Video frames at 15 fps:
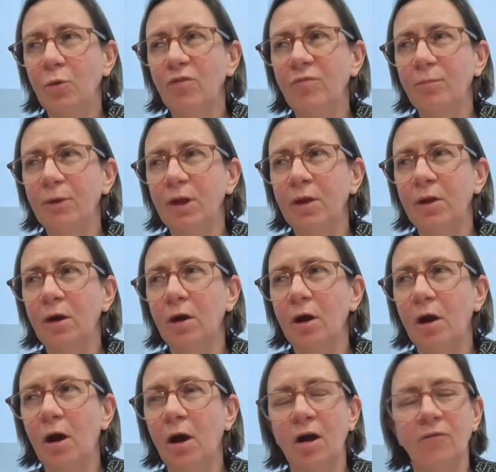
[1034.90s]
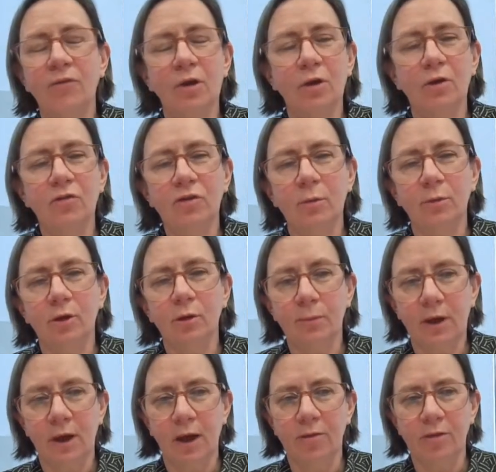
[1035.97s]
we've been on a very
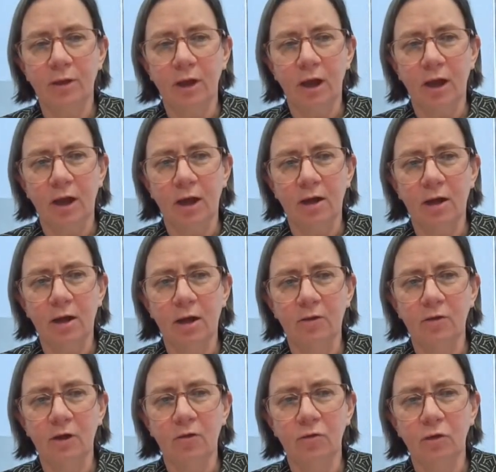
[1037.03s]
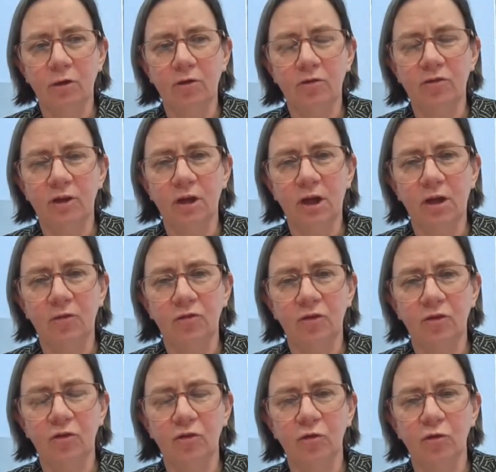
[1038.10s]
similar path in Canada, as Xolisile
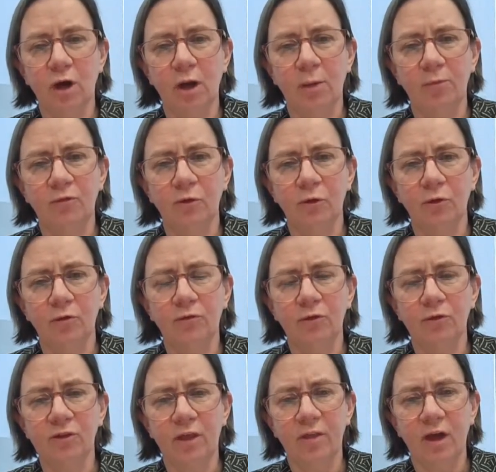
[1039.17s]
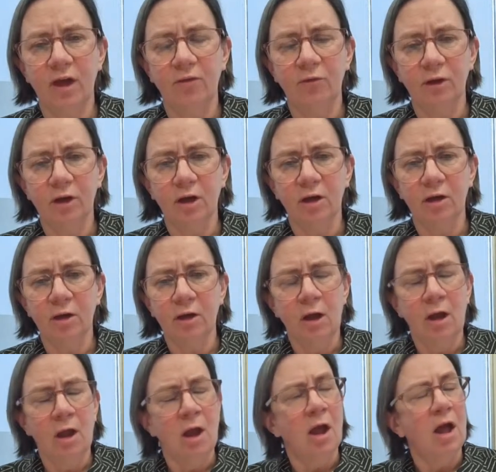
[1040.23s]
has just described for South Africa.
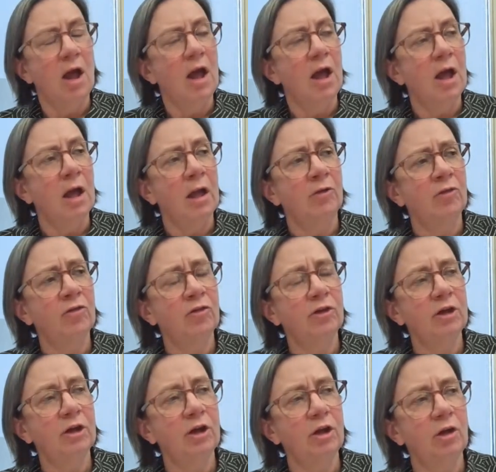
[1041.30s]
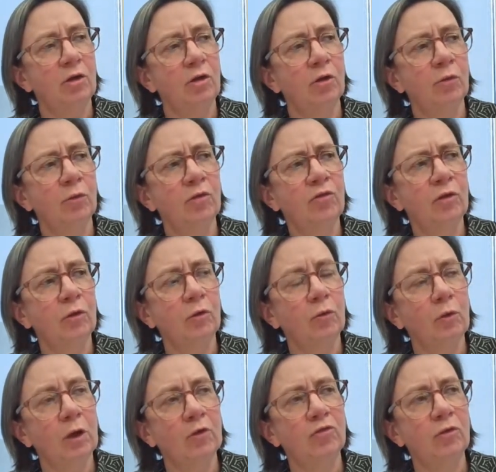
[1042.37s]
And your original
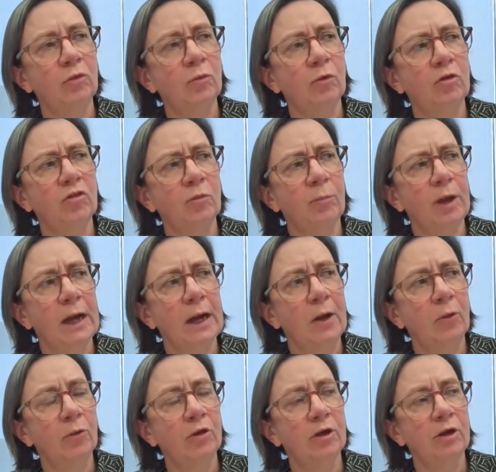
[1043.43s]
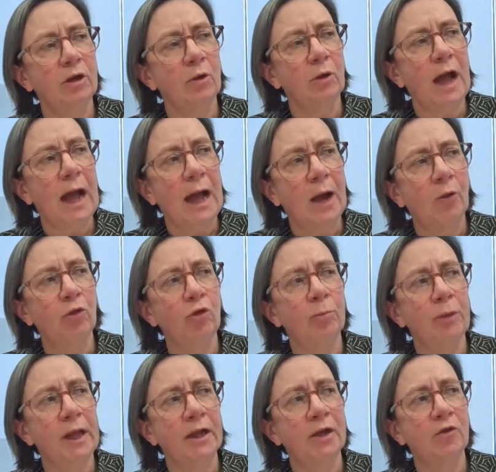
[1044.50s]
question was about how
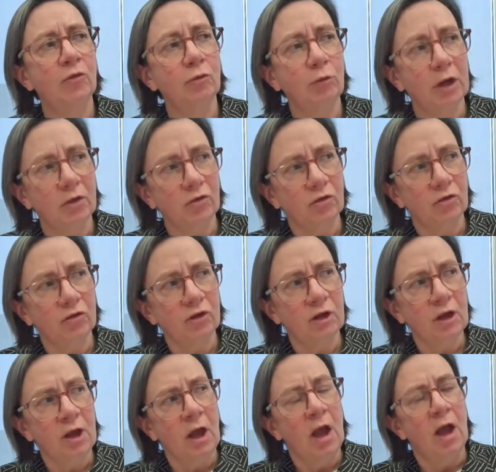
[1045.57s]
you manage risks.